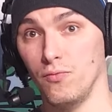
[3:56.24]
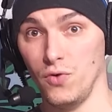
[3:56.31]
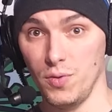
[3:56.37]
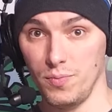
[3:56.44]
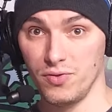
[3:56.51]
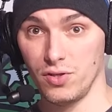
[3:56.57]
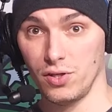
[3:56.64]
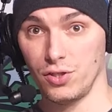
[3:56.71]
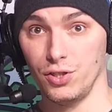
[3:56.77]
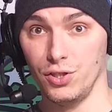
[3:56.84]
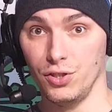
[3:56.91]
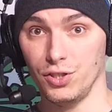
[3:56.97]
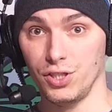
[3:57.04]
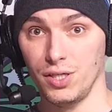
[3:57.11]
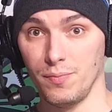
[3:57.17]
reposition
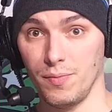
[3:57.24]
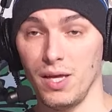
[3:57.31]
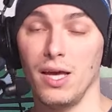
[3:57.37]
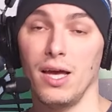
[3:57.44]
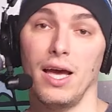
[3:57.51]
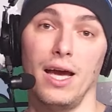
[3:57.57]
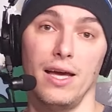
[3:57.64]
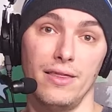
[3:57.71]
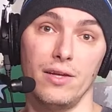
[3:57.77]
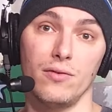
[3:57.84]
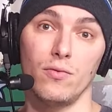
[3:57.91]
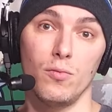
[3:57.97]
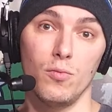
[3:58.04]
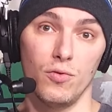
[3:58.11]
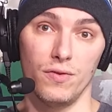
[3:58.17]
your ship, and then
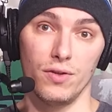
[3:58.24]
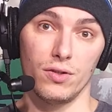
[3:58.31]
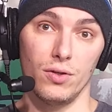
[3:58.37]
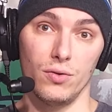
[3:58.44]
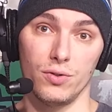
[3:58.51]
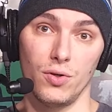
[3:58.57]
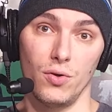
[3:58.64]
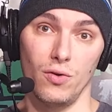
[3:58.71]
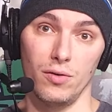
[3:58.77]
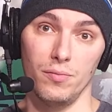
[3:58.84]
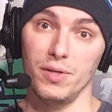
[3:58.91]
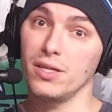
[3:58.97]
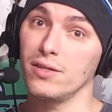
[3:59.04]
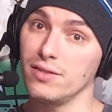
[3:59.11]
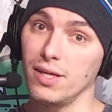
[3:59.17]
remove the cloak token.
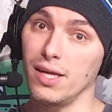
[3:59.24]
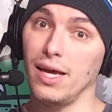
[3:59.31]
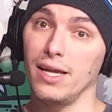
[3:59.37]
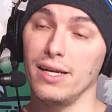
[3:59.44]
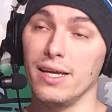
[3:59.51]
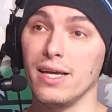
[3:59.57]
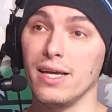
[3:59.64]
Because again,